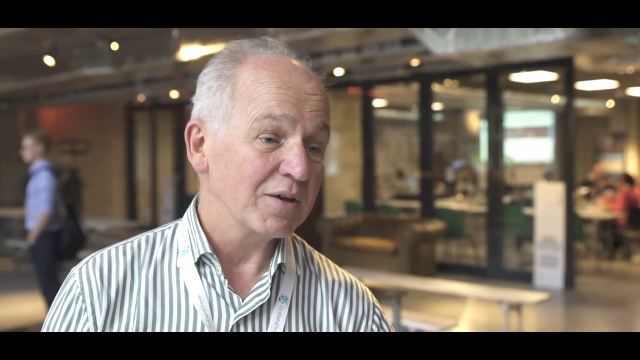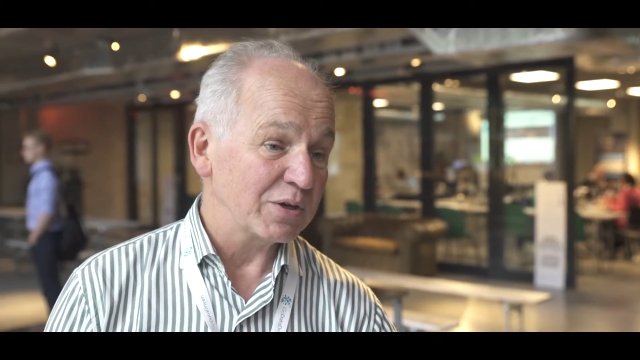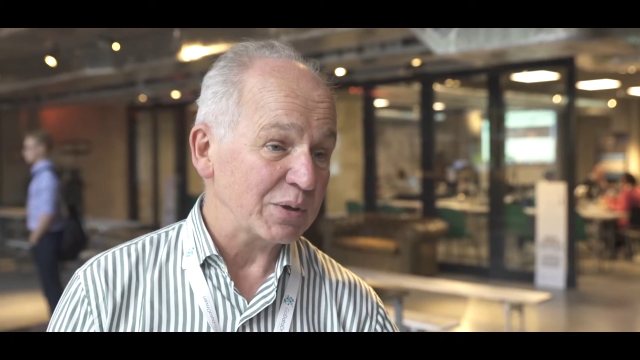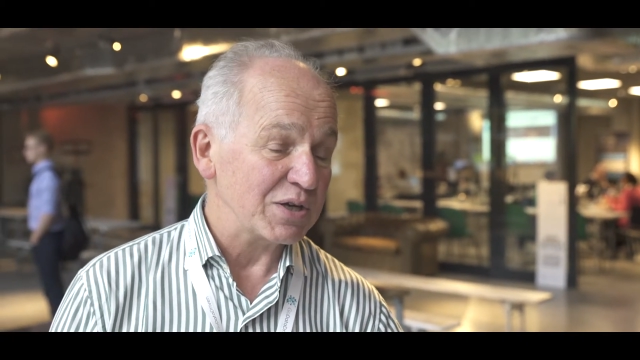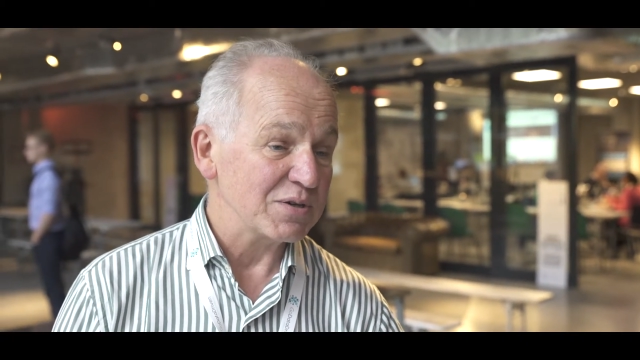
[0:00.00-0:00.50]

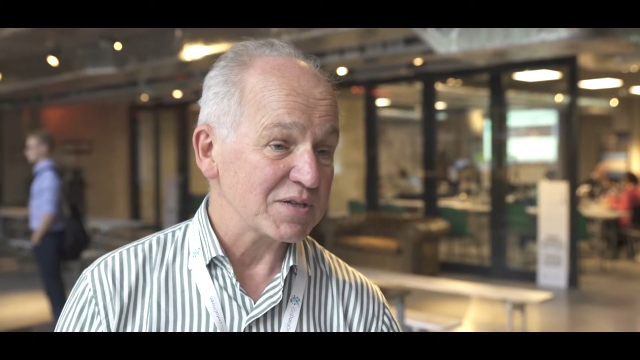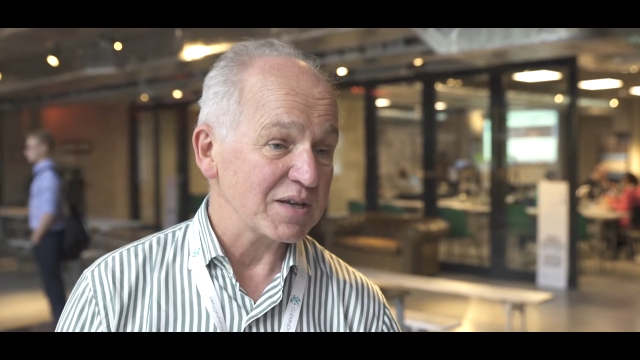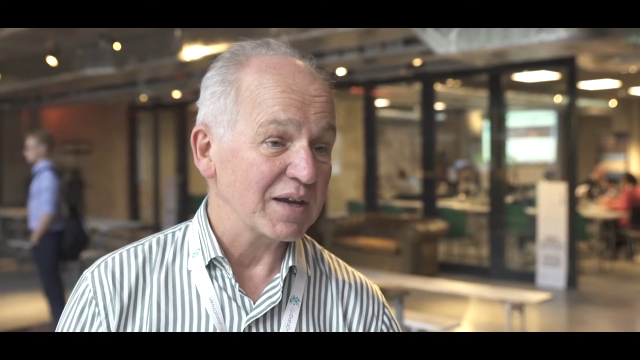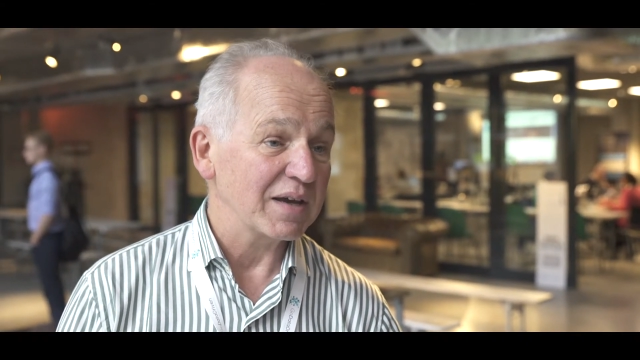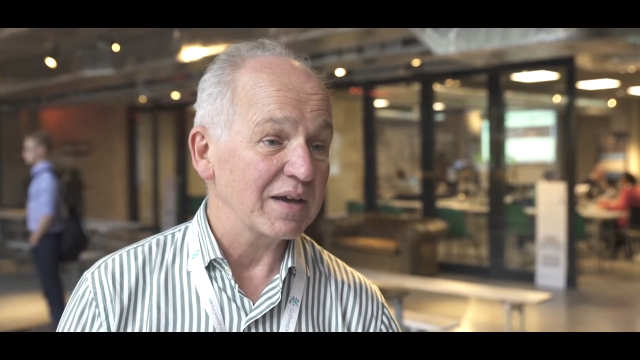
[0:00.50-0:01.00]
who are
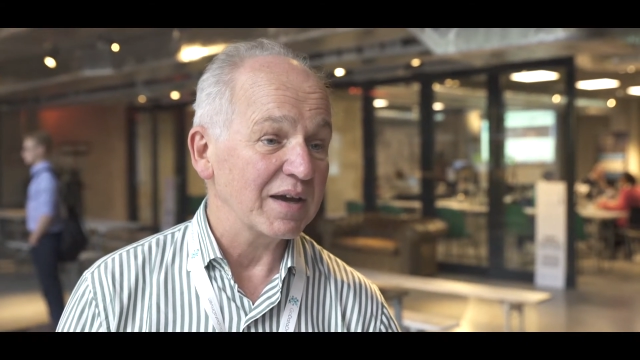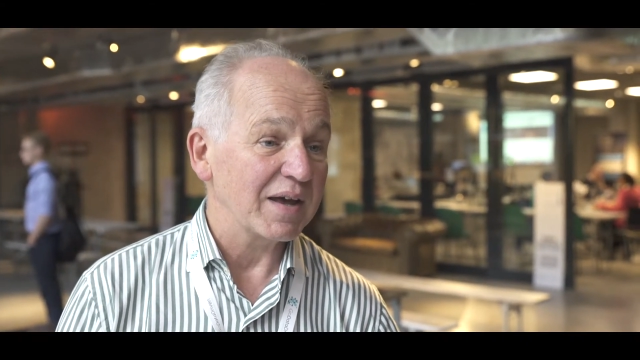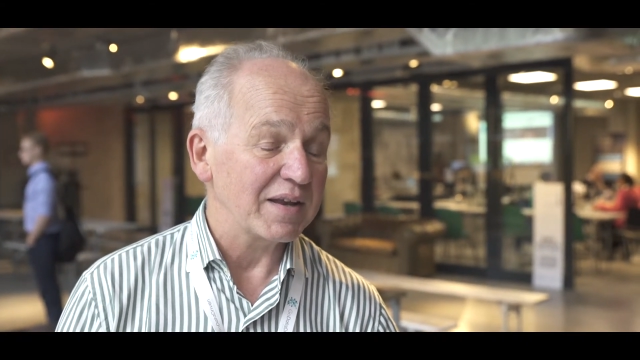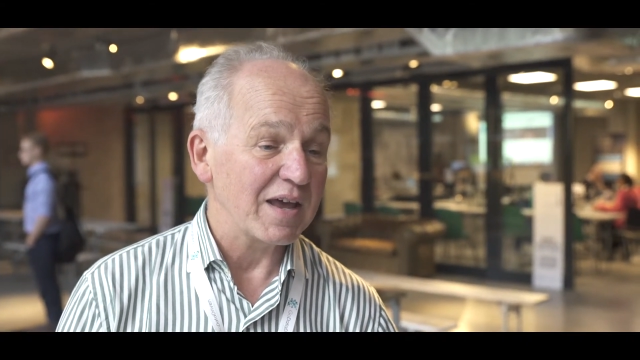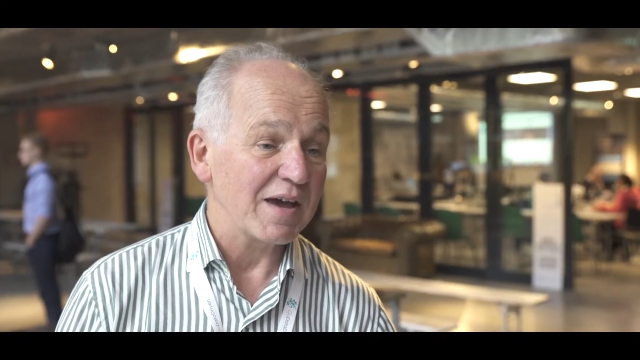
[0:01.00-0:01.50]
using
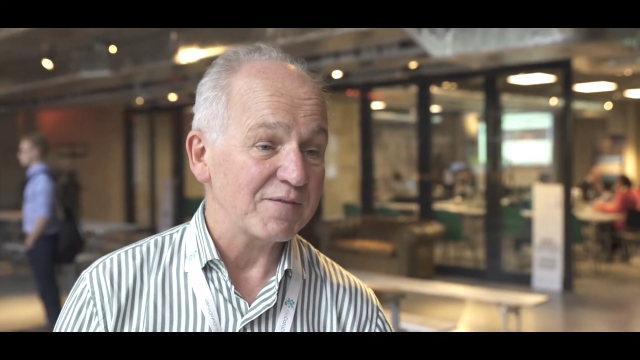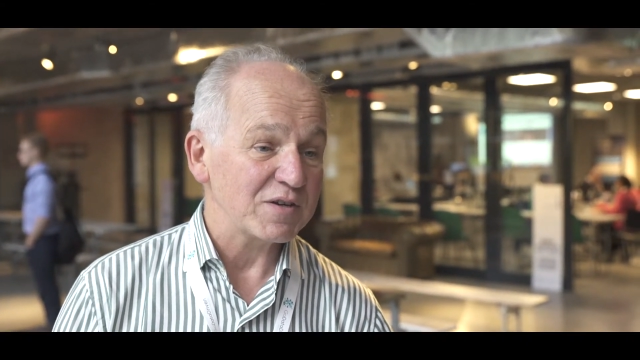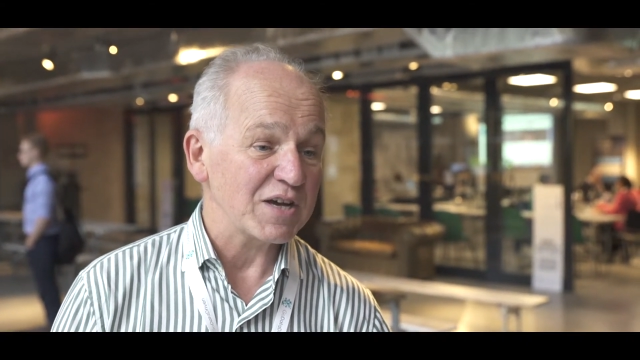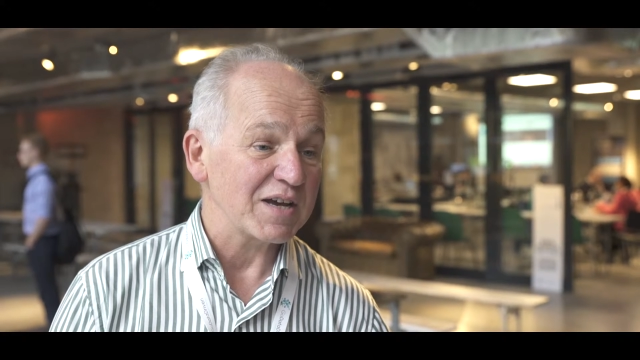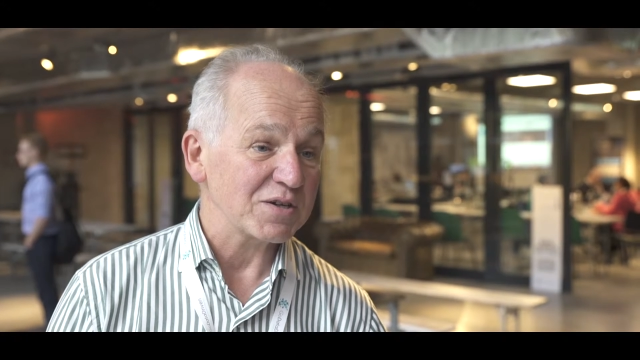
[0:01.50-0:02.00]

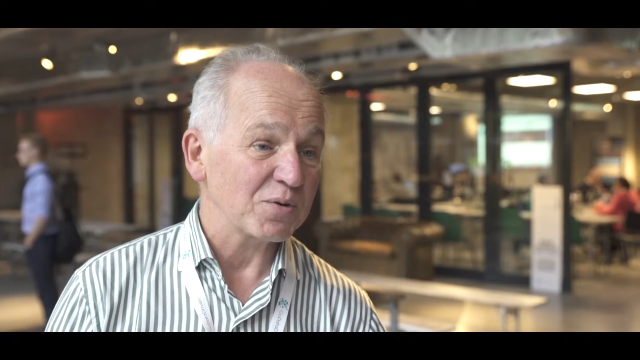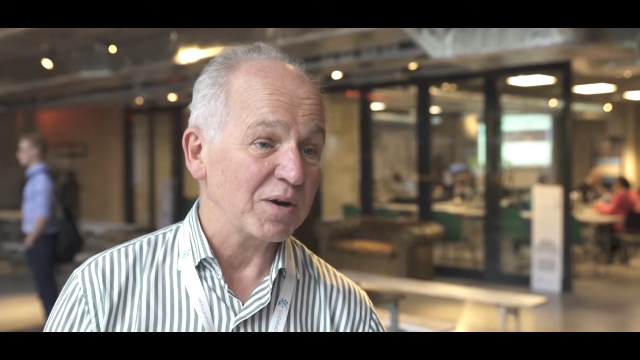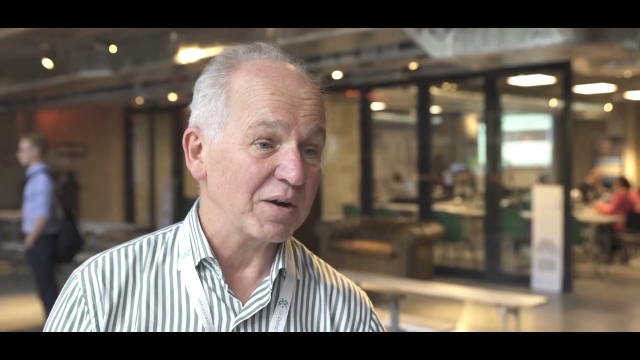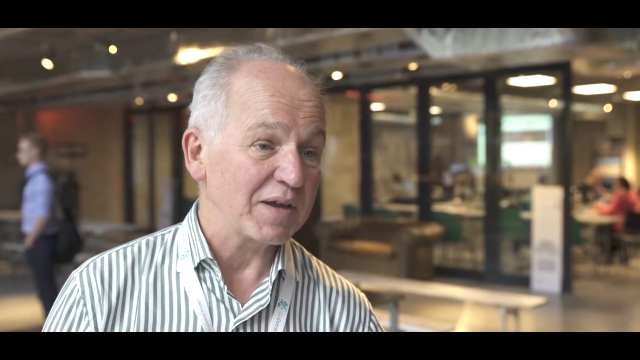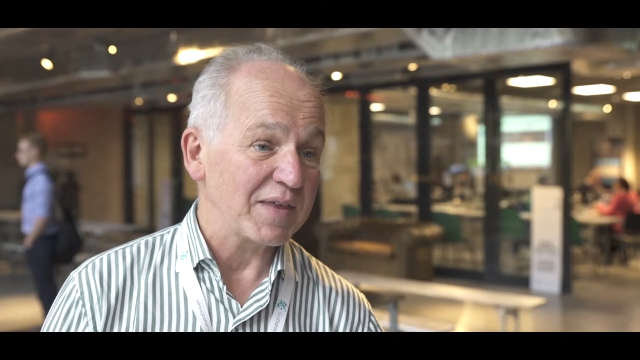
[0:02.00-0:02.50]
Neo4j to
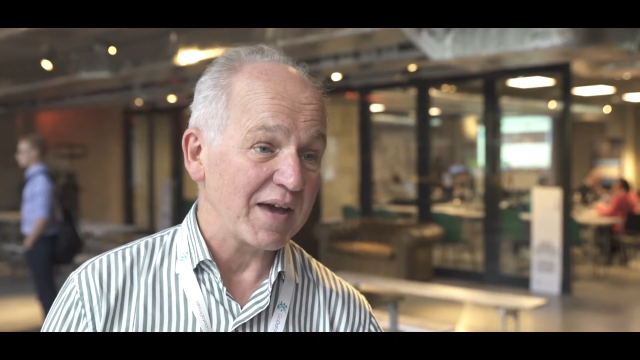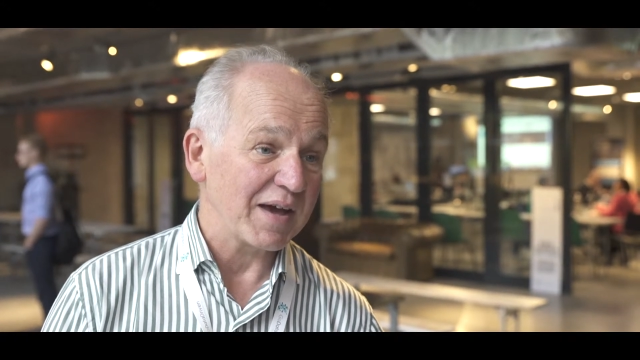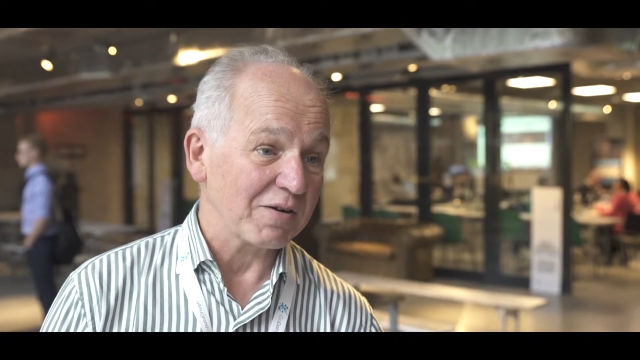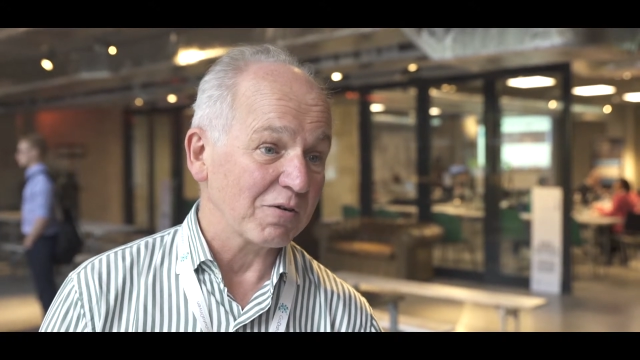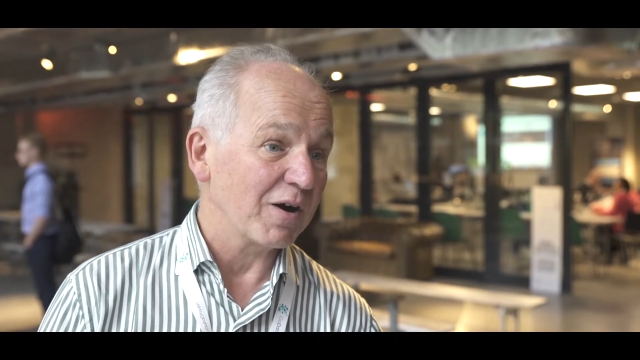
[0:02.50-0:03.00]
query their
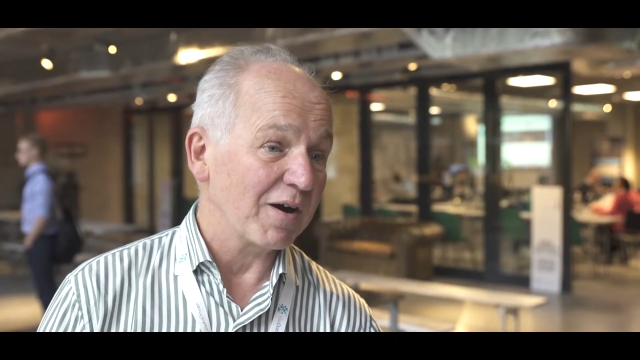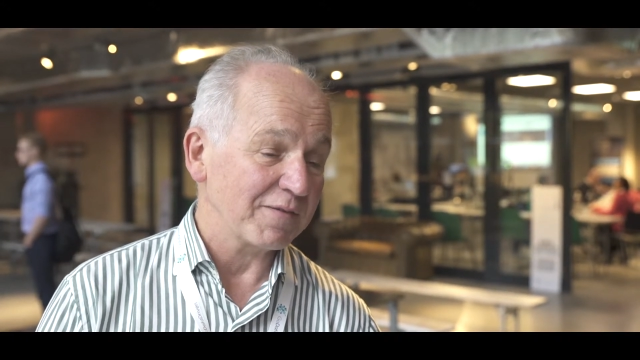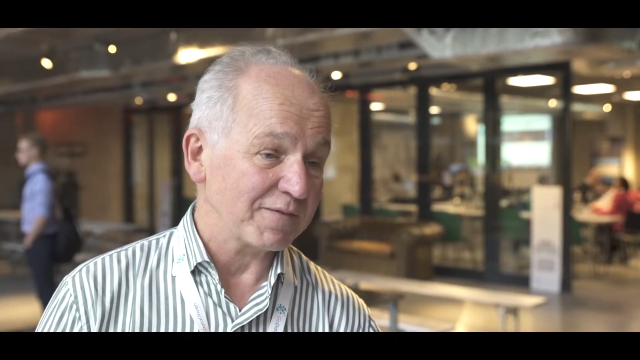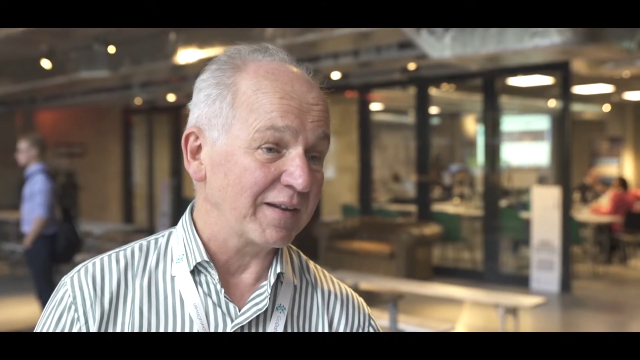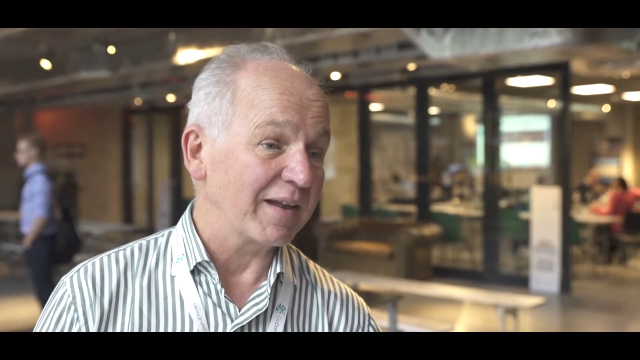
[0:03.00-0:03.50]

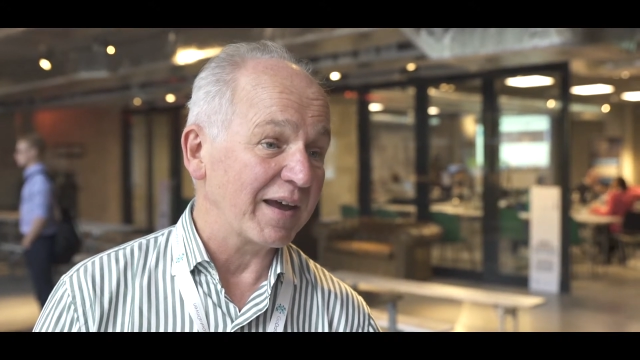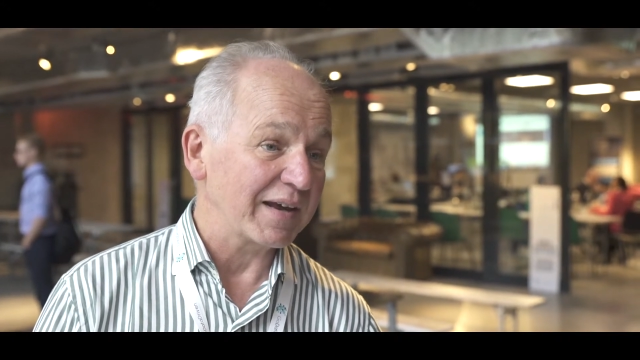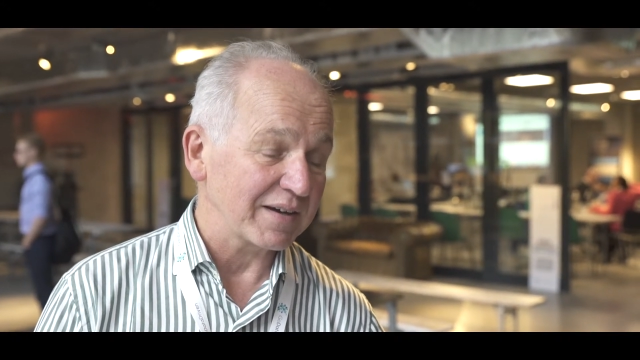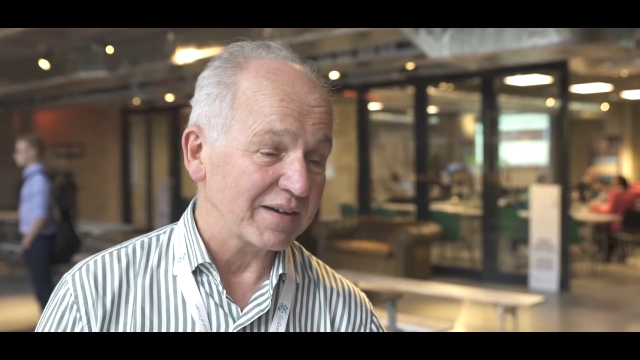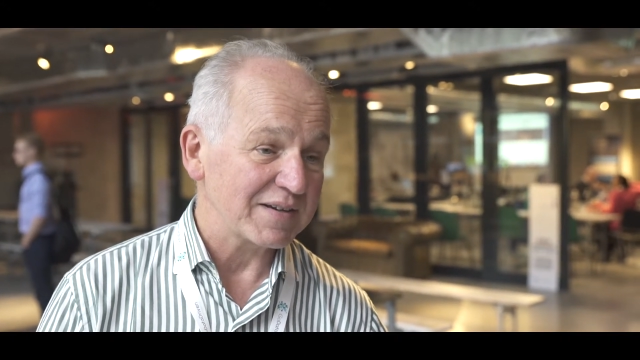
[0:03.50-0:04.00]
graph-like